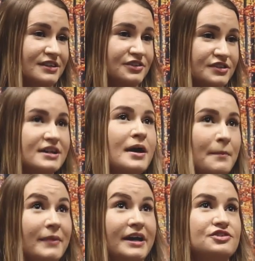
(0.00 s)
and just
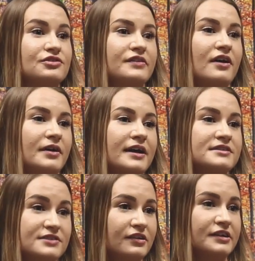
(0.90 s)
made sure that I had
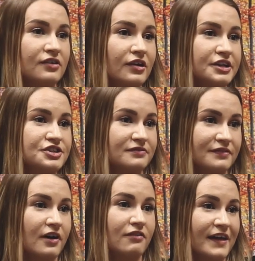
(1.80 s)
solid knowledge
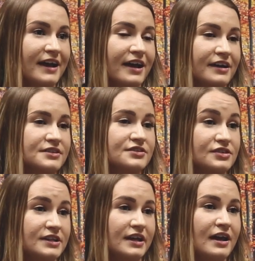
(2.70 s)
of that case
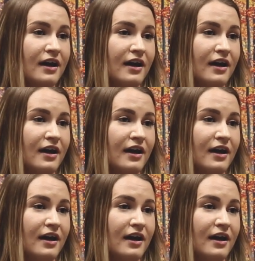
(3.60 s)
study.